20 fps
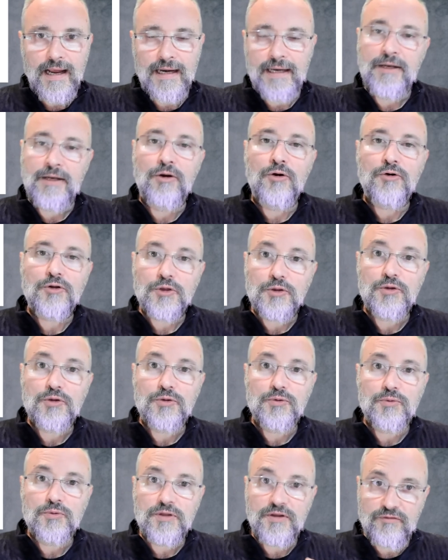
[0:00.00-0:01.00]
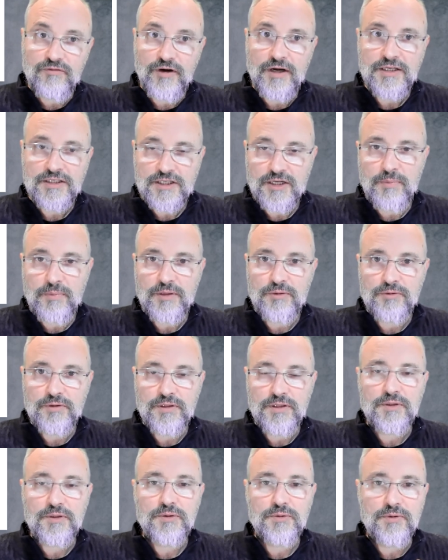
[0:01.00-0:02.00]
And in order to differentiate
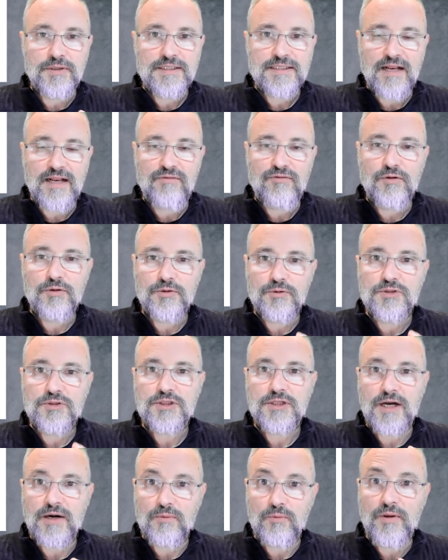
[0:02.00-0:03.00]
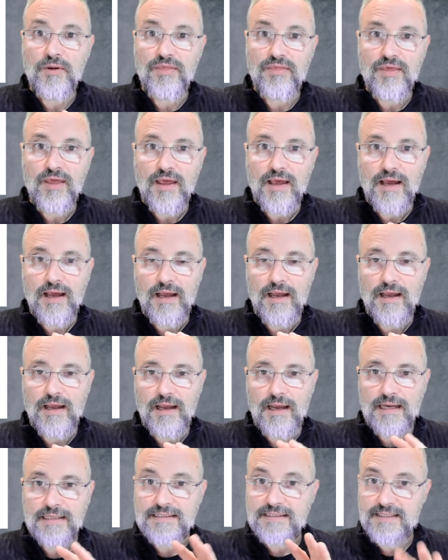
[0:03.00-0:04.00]
between the two, it's helpful to start with
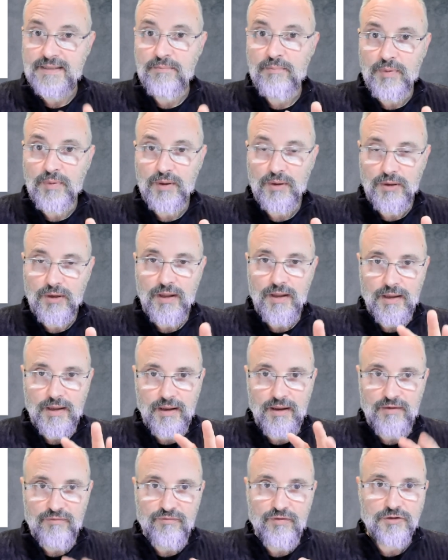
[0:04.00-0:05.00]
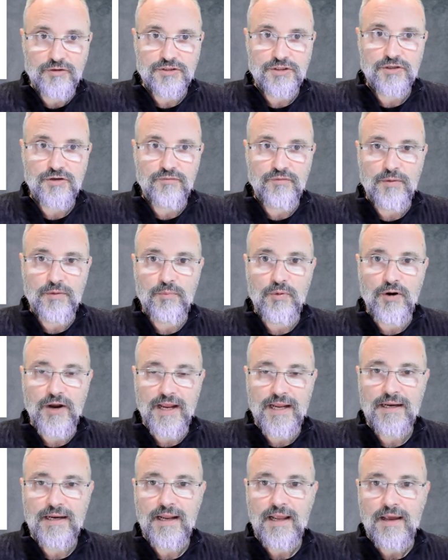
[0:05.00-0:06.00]
uh, a simple uh, function of the
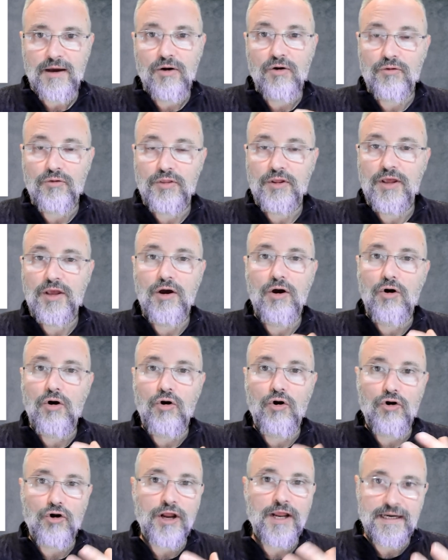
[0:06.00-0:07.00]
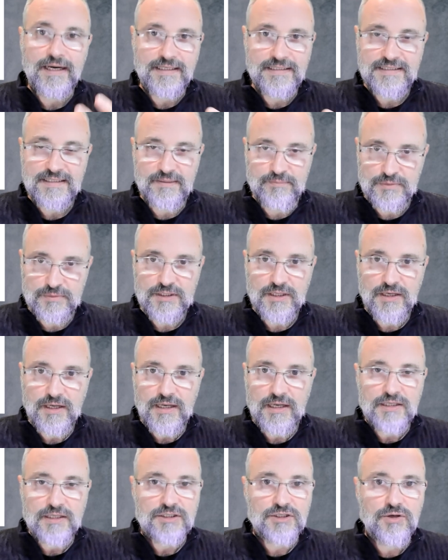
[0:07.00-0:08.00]
brain or the organisms.
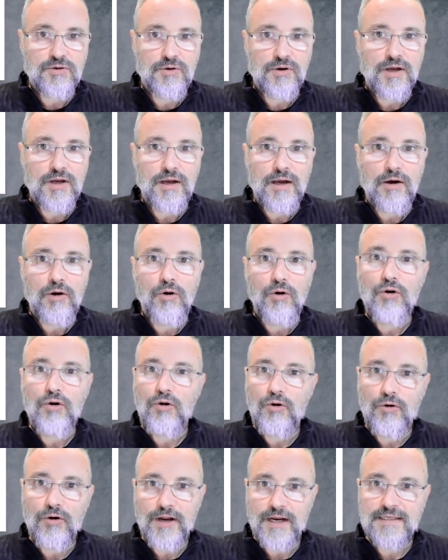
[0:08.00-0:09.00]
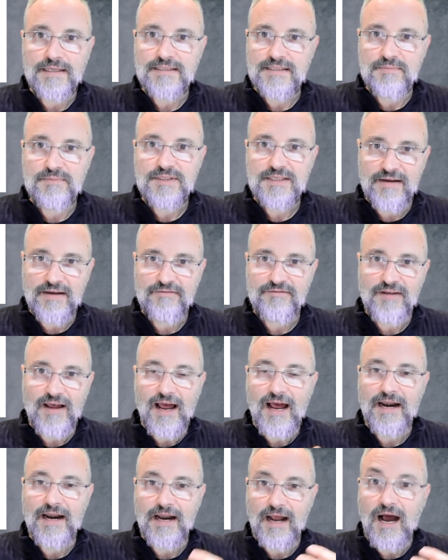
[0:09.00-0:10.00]
So all organisms have
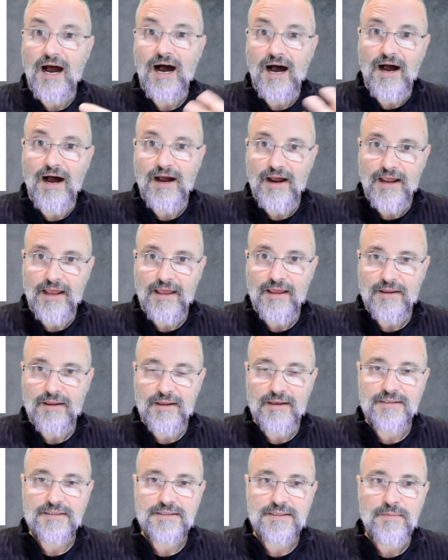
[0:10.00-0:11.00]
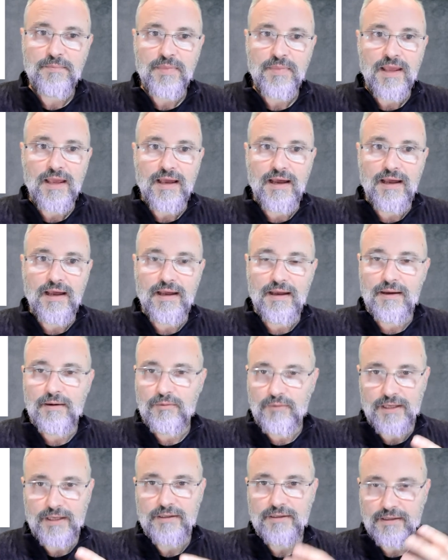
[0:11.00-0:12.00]
an eye yes, uh,
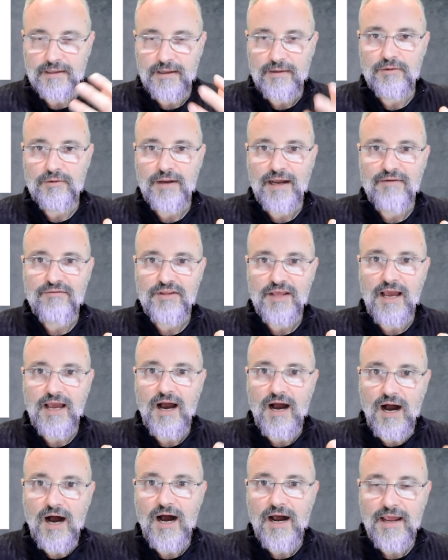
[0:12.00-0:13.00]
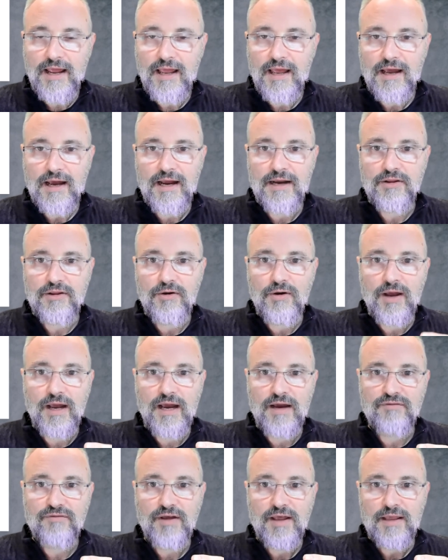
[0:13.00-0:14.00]
well, have the eye and you
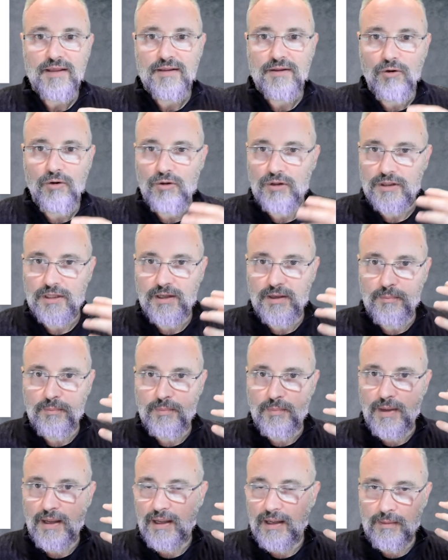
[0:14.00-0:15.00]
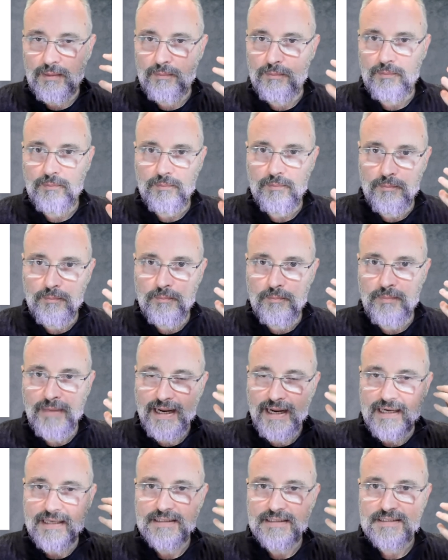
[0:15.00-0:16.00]
have all the um,
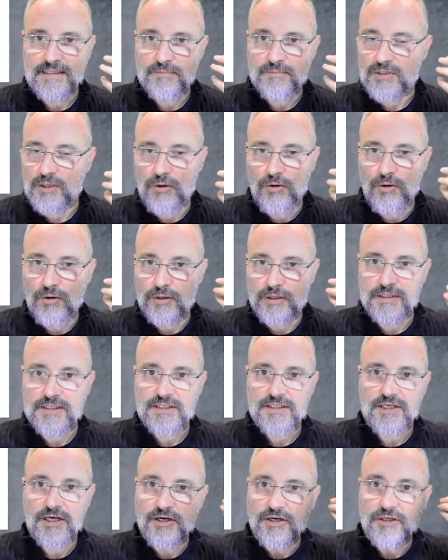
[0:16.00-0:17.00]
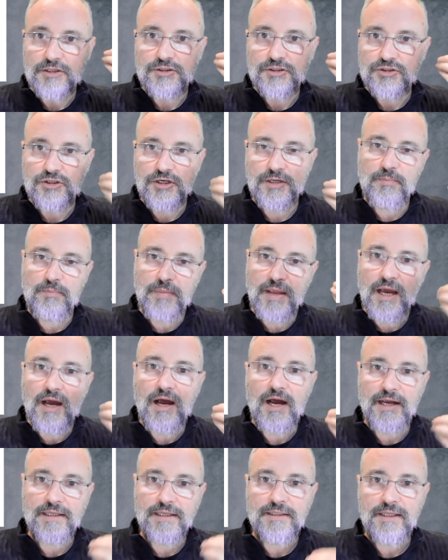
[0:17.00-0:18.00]
mechanisms or all the circuitry
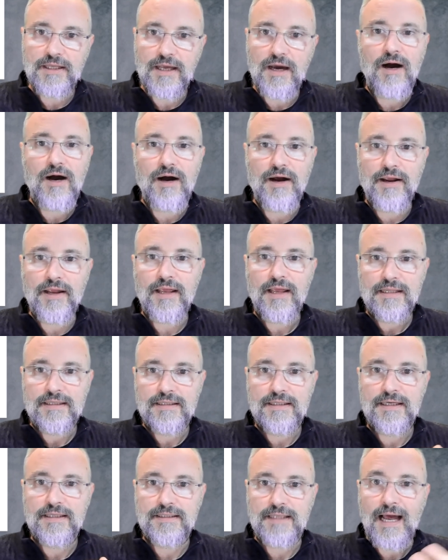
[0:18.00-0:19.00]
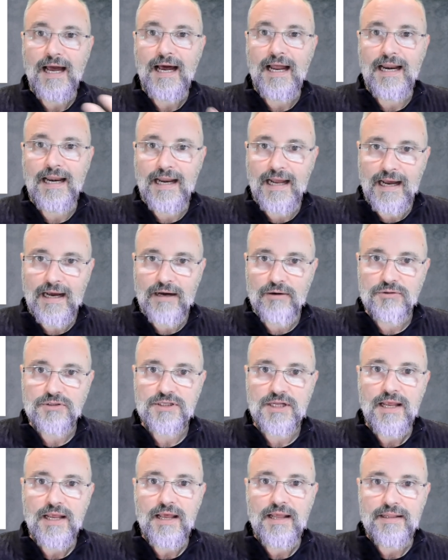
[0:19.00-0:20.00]
behind the eye that
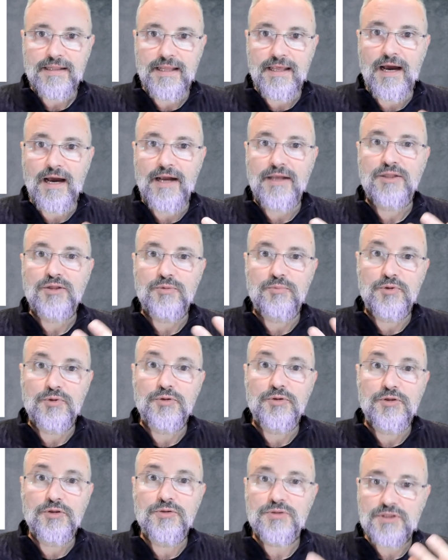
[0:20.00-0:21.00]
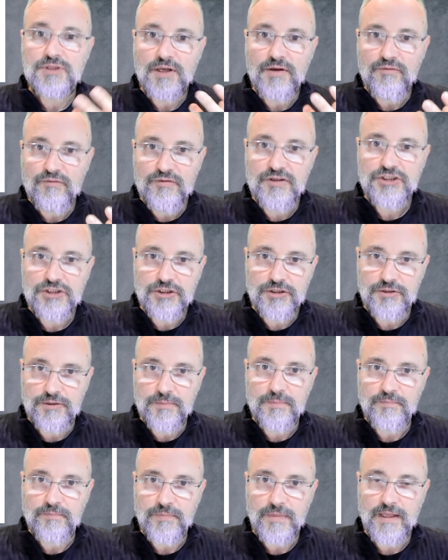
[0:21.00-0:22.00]
allows the eye to produce vision.
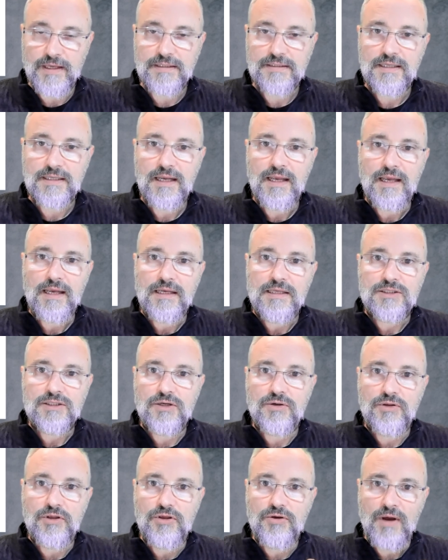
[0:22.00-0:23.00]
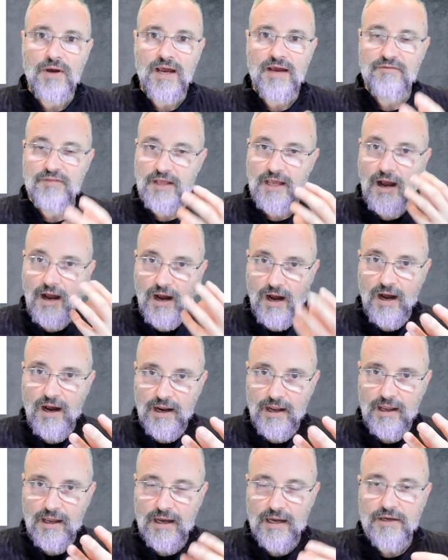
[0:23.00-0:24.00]
Yes, so you have the
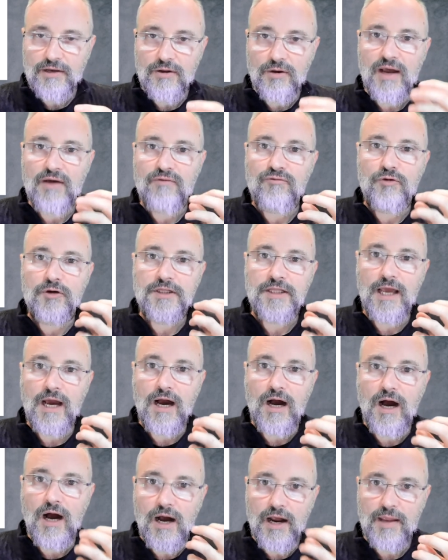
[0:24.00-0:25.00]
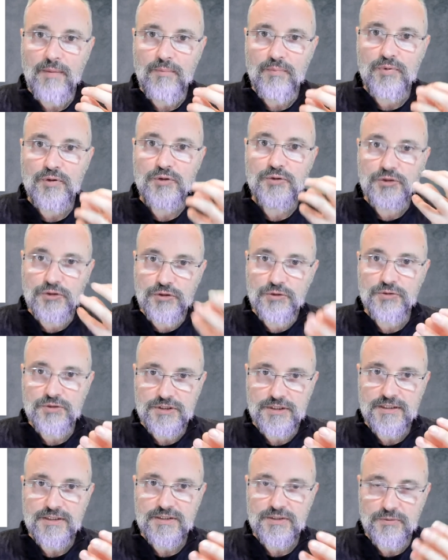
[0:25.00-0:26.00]
eye and you have what the eye
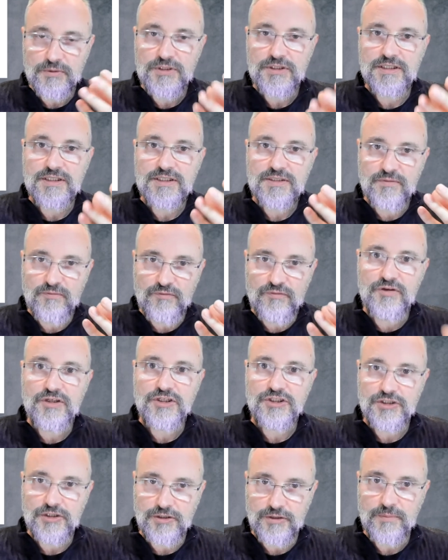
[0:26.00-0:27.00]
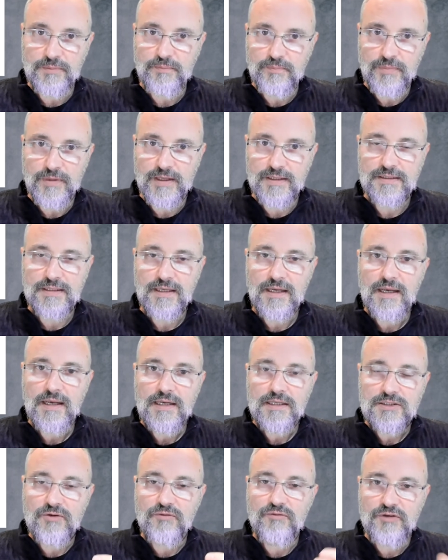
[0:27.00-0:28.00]
produces, which is vision. Yes?
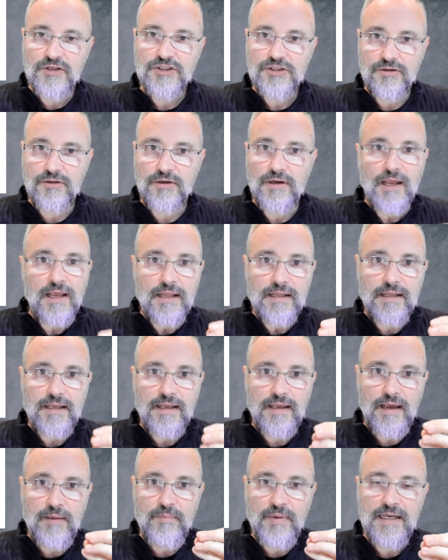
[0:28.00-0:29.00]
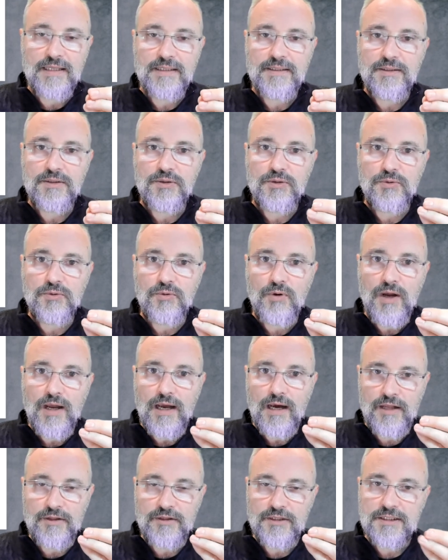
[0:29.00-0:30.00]
So vision, the ability to
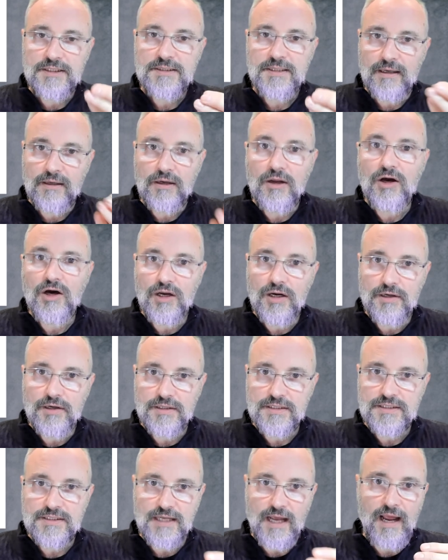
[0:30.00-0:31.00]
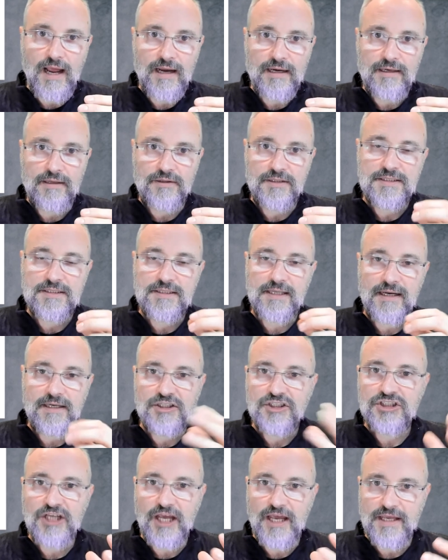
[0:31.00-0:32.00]
understand colors and
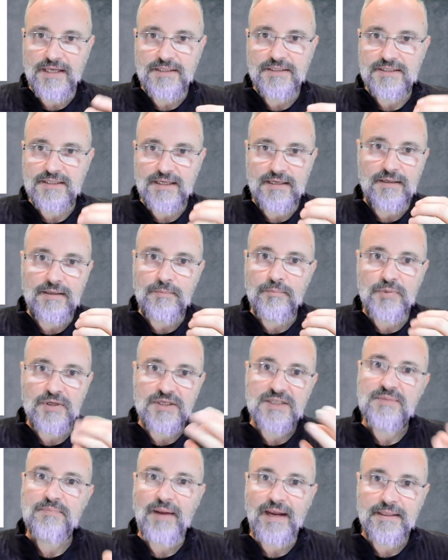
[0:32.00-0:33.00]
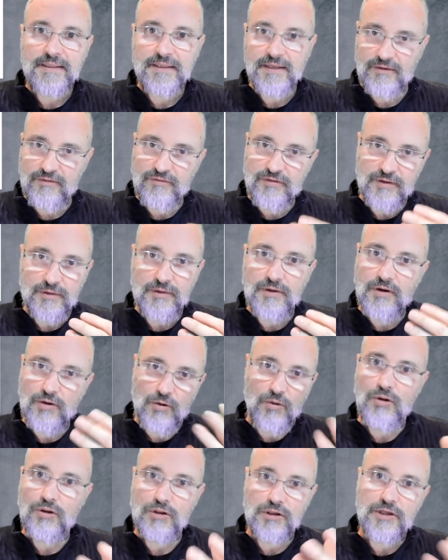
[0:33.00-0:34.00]
understand shades and perspective and
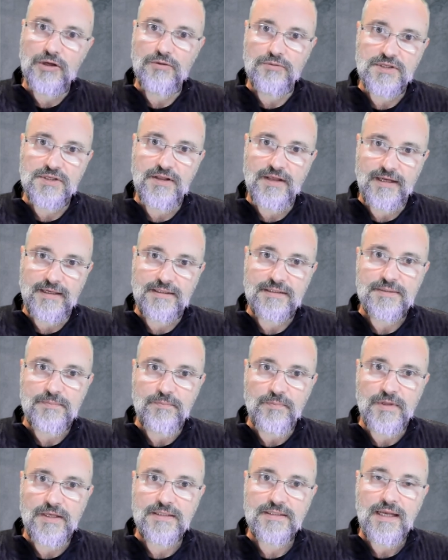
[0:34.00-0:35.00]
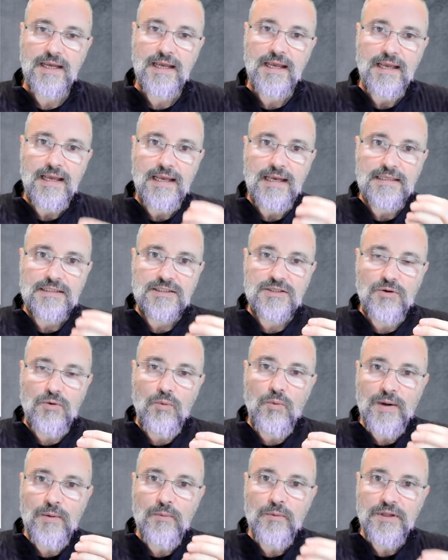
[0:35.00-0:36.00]
all those things. Yes? So
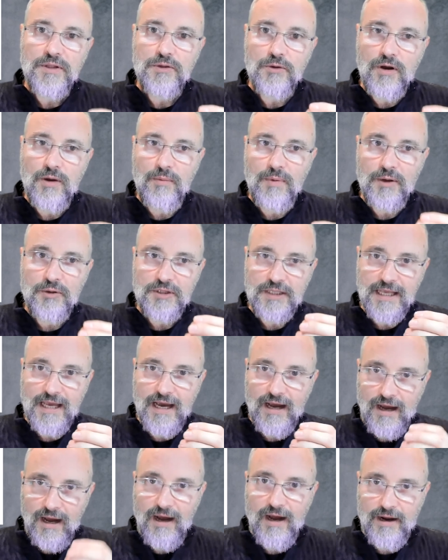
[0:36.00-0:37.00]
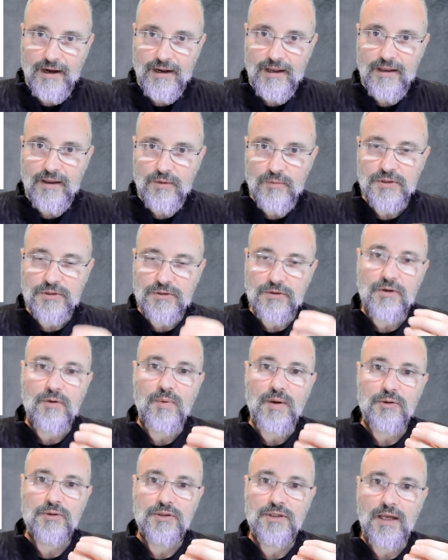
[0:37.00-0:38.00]
when we talk about the eye, we talk
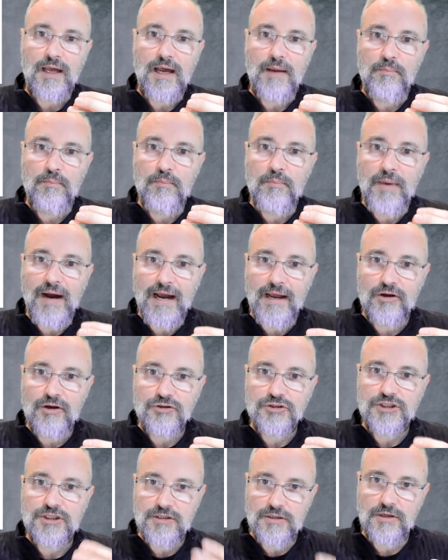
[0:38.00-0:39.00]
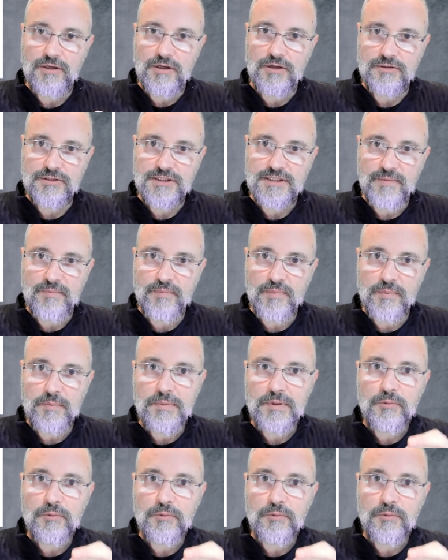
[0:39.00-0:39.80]
about a biological concept.